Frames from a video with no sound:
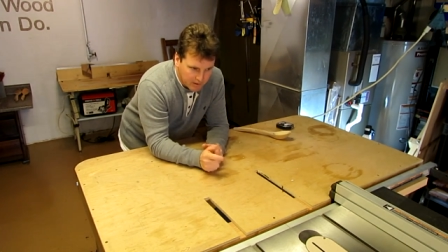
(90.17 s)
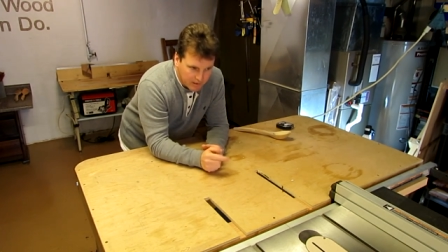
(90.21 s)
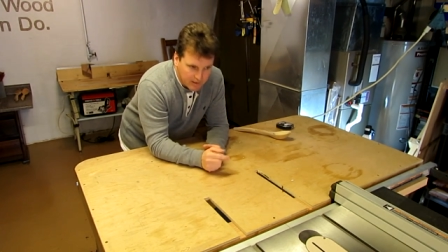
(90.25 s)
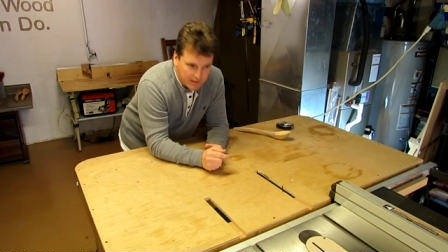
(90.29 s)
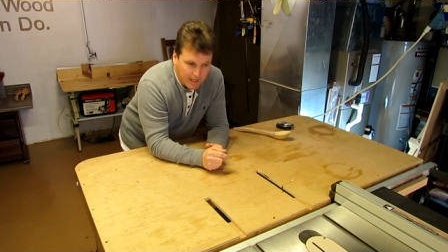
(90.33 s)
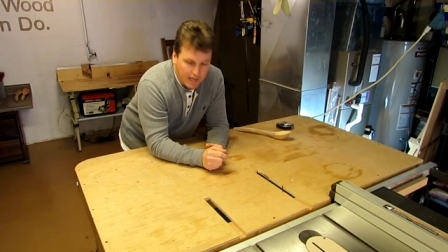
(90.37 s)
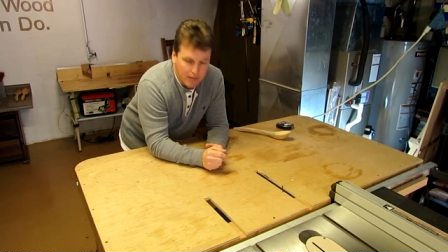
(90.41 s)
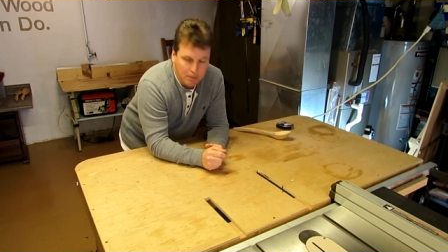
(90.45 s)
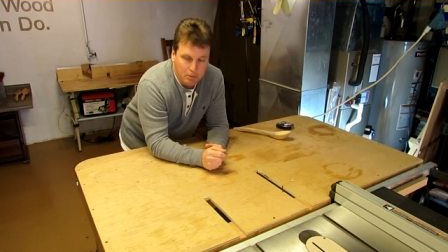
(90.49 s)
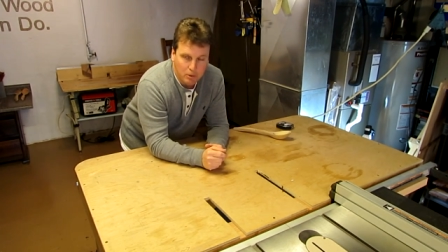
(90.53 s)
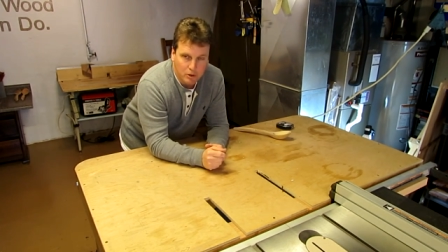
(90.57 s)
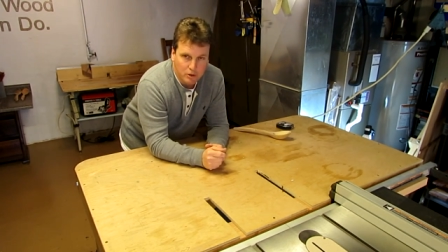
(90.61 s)

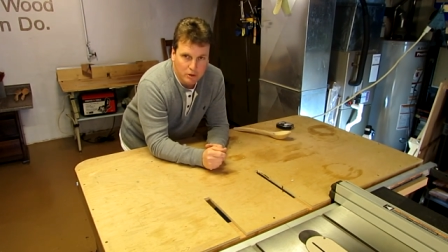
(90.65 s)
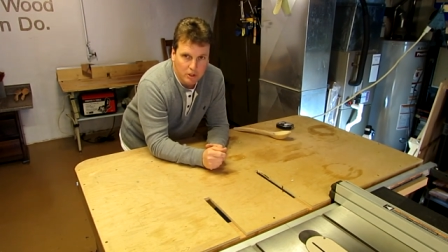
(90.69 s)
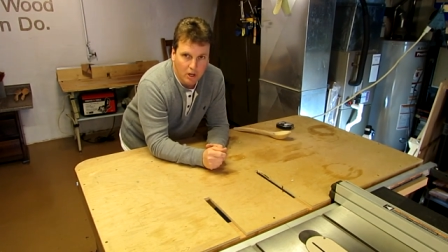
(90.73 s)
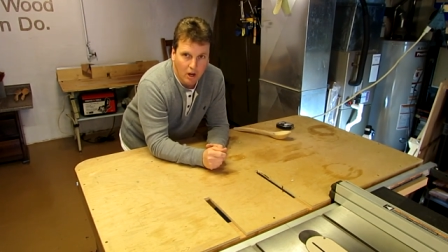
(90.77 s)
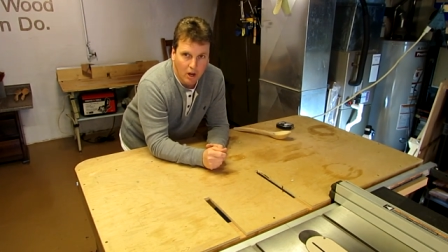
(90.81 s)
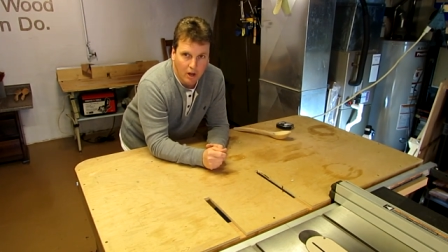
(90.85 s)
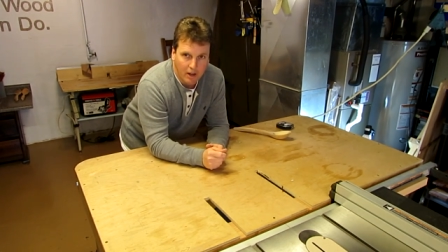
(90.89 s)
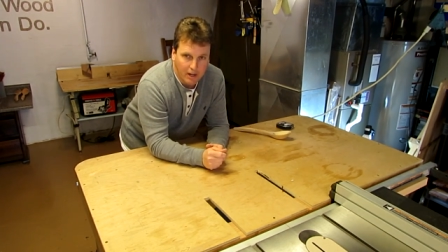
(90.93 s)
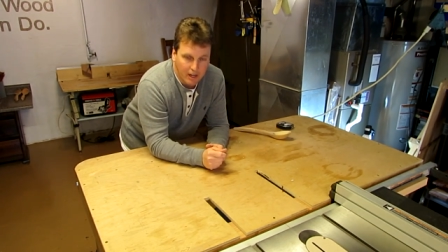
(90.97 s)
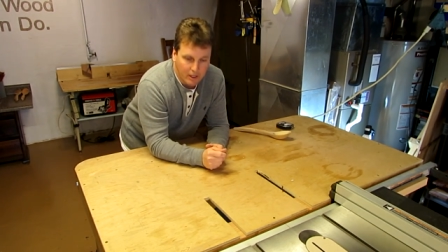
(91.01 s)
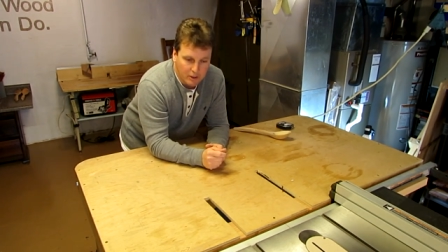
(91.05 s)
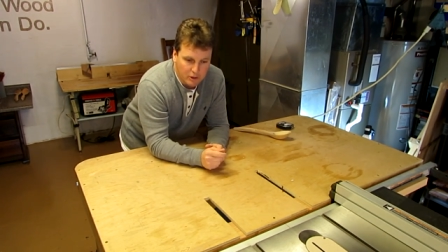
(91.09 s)
table
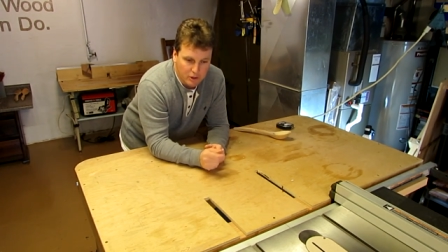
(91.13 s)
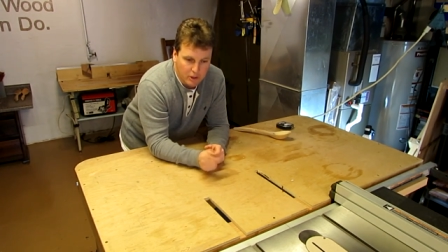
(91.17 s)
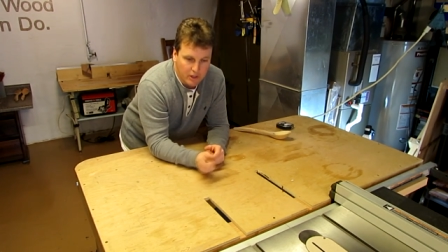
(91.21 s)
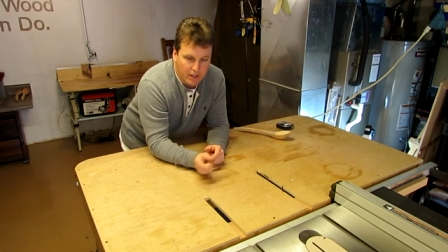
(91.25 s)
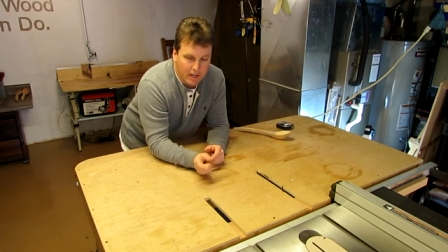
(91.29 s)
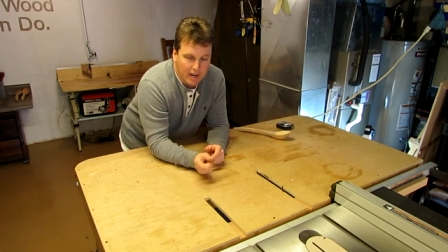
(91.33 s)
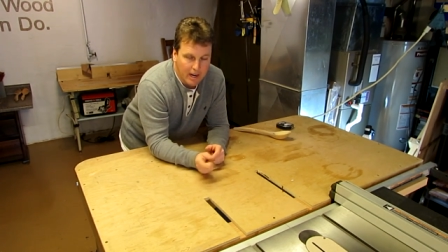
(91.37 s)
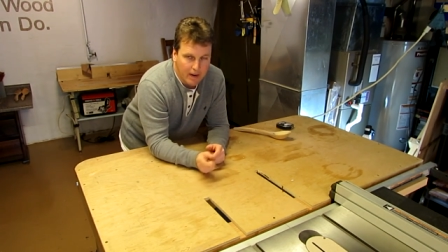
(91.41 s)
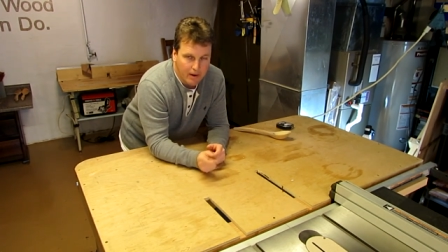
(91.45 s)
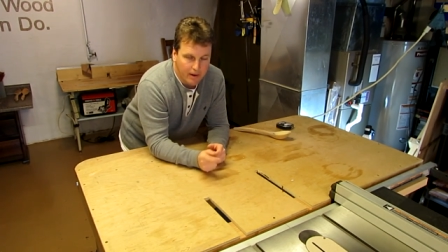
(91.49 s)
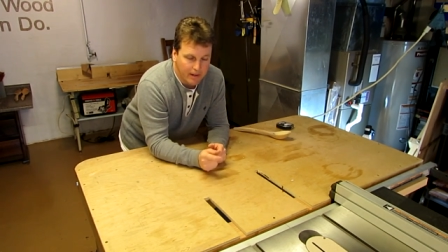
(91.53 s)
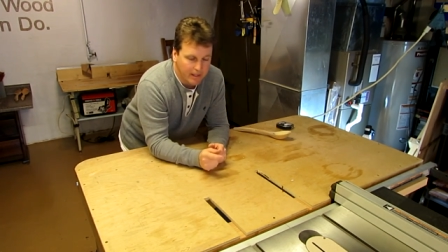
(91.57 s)
saw, and I'll show
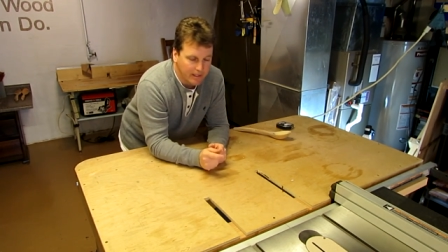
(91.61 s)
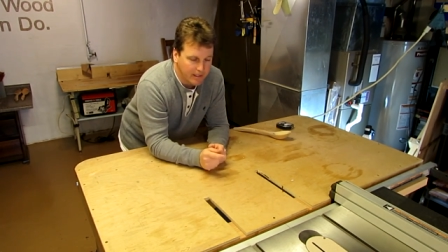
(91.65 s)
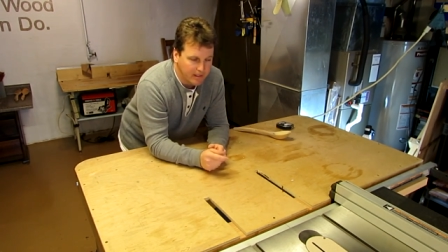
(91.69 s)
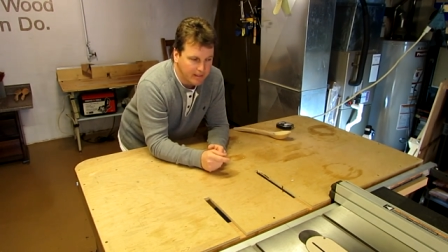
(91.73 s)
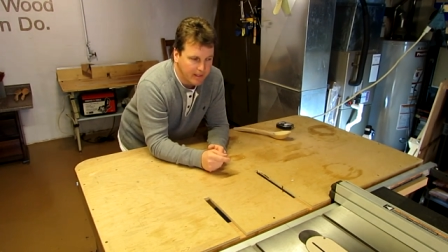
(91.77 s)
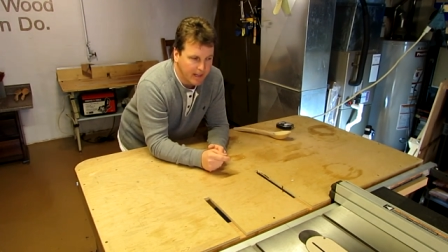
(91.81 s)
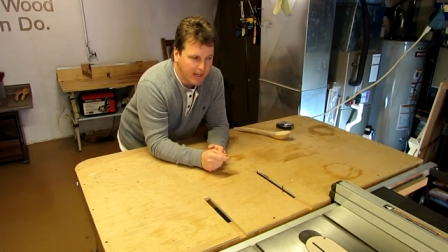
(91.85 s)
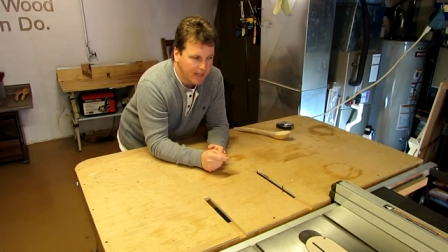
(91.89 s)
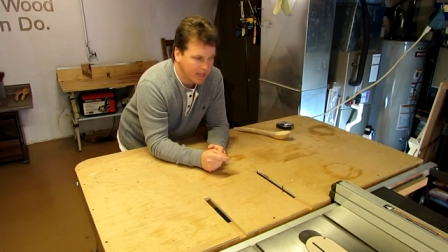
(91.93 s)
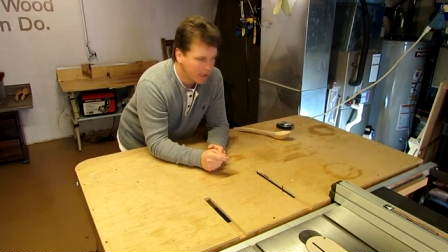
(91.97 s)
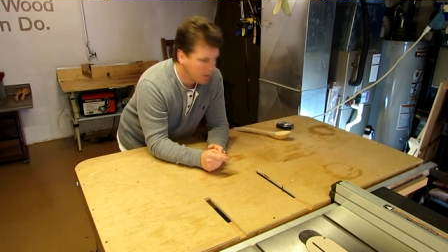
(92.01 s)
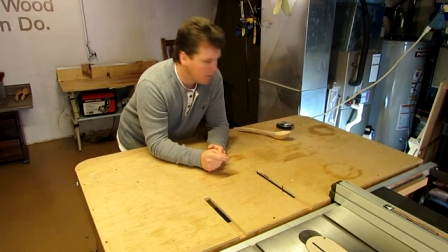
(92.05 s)
you how I did
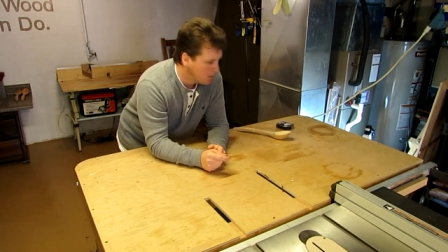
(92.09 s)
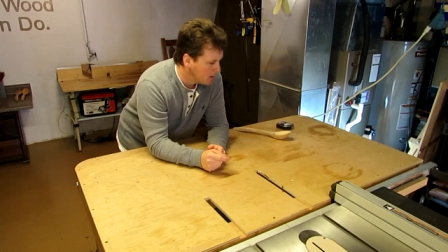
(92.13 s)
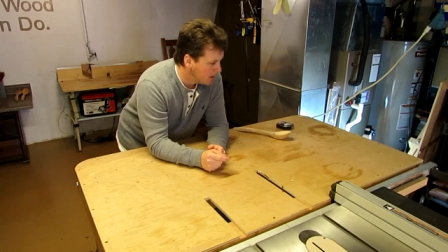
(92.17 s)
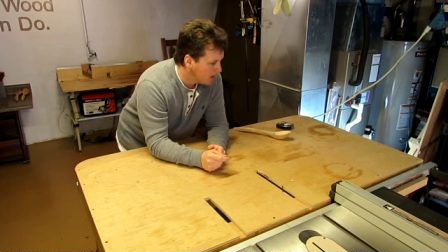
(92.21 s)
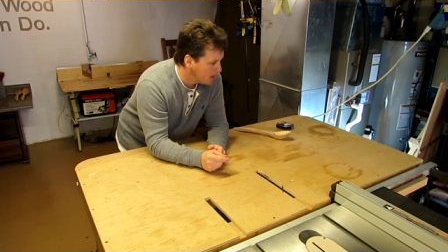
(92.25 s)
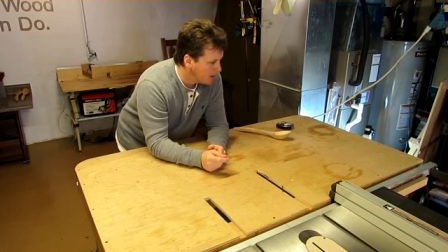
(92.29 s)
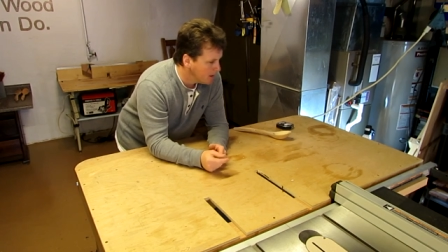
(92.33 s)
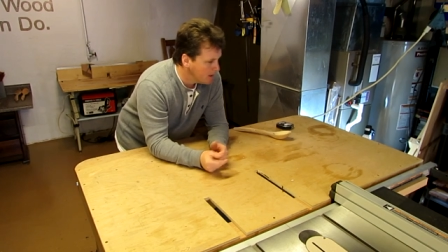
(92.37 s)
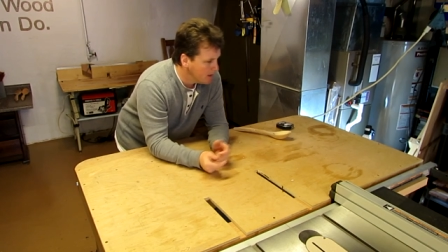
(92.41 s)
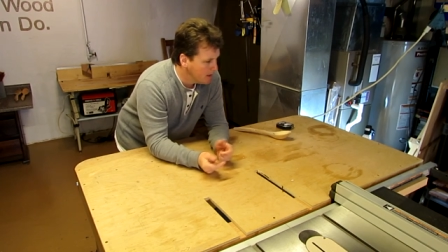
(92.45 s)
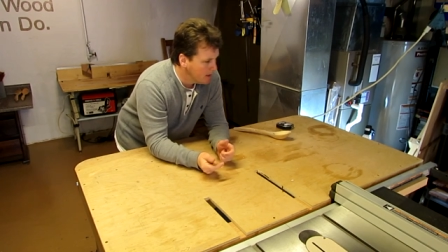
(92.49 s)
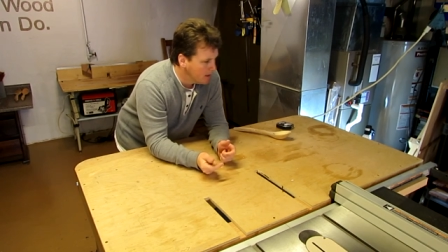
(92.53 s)
that in a
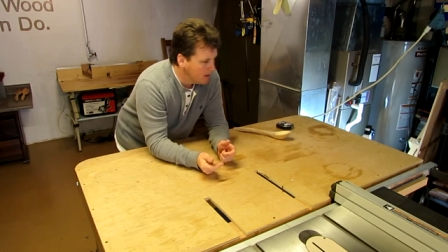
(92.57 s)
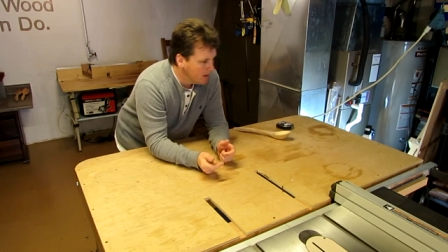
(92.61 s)
minute.